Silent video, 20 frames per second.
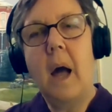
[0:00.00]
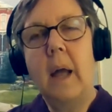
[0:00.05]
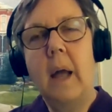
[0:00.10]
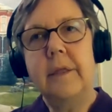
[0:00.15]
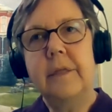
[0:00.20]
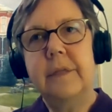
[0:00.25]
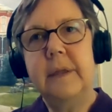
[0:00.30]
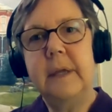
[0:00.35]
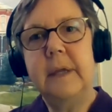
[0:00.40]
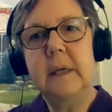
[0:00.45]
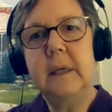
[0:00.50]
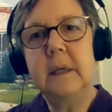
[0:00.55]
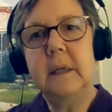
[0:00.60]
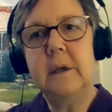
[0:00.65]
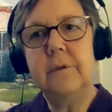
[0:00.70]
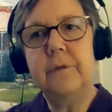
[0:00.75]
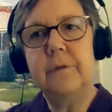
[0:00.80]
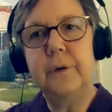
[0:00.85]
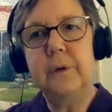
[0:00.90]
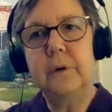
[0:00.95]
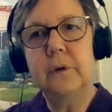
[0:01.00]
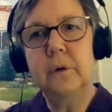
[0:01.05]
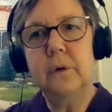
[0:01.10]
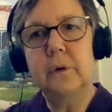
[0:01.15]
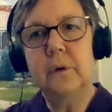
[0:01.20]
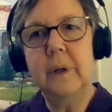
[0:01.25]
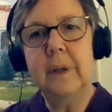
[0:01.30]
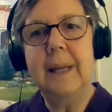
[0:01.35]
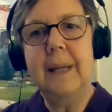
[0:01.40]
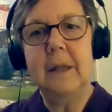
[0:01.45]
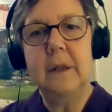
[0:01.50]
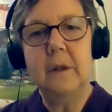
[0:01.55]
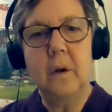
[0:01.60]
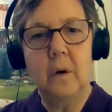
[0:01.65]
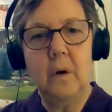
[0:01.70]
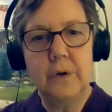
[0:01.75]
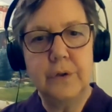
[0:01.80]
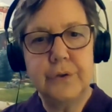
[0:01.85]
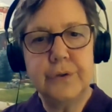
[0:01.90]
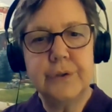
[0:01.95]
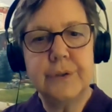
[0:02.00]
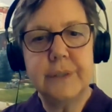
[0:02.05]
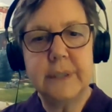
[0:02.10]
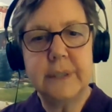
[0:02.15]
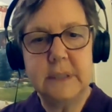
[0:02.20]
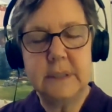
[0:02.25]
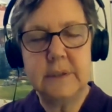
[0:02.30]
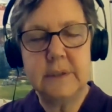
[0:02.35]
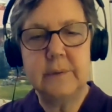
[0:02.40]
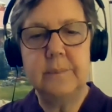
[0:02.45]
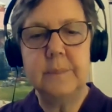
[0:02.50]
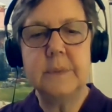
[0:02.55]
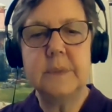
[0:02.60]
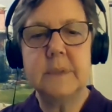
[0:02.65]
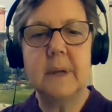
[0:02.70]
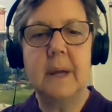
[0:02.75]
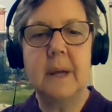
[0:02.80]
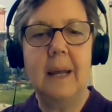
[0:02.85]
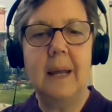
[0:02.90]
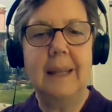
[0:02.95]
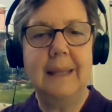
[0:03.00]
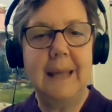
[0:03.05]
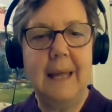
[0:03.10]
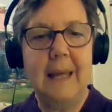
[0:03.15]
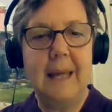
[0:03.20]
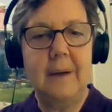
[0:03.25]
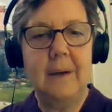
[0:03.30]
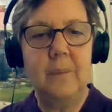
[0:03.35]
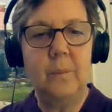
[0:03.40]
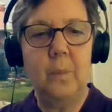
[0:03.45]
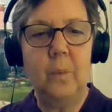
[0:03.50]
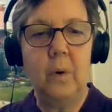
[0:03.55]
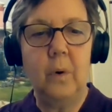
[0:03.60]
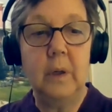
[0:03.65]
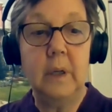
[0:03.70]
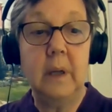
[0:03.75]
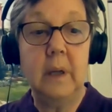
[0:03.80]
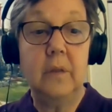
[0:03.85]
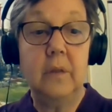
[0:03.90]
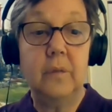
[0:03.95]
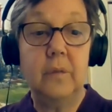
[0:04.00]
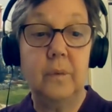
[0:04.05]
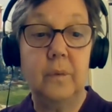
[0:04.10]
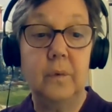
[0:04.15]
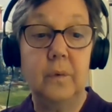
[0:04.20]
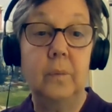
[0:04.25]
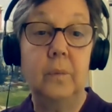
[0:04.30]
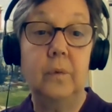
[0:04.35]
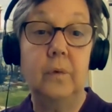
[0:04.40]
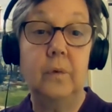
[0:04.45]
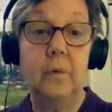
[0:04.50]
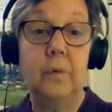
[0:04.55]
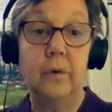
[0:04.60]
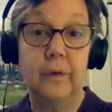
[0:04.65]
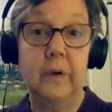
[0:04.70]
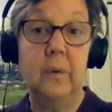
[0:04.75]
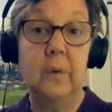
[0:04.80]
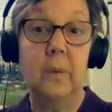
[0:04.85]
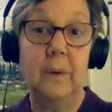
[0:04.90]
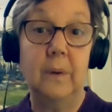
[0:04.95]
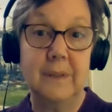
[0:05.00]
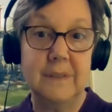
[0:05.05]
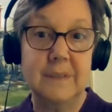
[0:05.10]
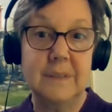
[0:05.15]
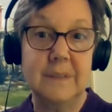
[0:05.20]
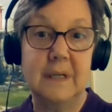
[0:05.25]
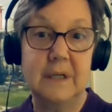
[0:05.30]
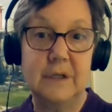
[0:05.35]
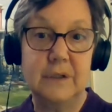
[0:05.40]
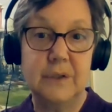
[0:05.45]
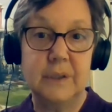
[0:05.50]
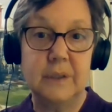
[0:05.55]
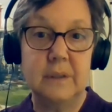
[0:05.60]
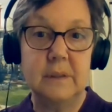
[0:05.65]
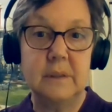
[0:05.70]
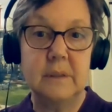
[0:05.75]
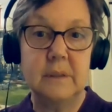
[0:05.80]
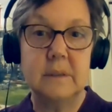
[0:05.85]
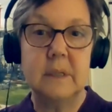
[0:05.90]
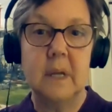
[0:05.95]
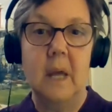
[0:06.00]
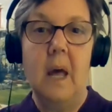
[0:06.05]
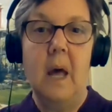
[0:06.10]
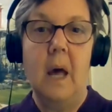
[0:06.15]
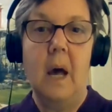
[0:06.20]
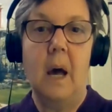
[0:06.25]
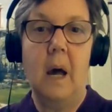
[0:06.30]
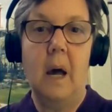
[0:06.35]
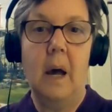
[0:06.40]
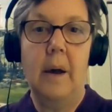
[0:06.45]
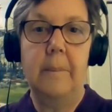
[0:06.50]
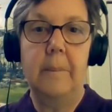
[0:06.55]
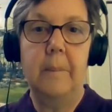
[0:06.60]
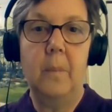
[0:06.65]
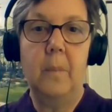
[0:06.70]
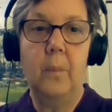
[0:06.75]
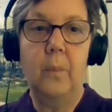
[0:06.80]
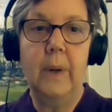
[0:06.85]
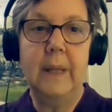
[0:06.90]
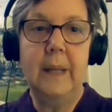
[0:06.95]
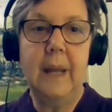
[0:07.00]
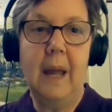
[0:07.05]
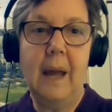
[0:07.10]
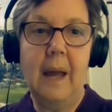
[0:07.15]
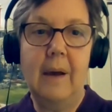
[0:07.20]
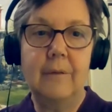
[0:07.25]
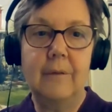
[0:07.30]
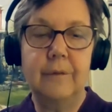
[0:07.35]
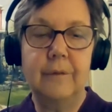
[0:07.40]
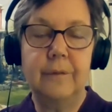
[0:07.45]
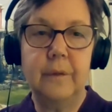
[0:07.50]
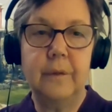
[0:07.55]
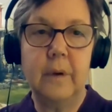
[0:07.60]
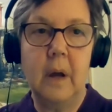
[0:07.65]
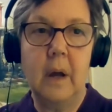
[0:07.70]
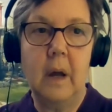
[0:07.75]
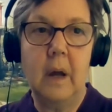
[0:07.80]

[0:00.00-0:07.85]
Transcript: I think if you're looking at larger systems, again, working through nursing organizations, we have